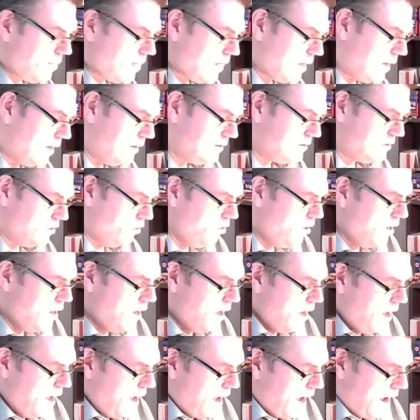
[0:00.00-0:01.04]
And so
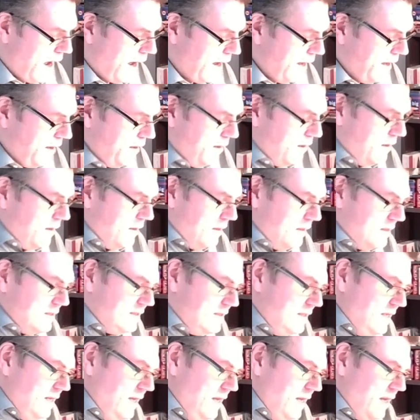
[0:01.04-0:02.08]
I
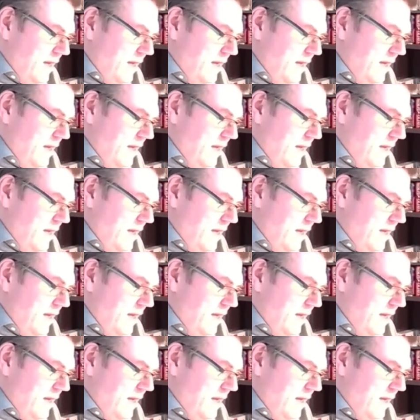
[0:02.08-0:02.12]
see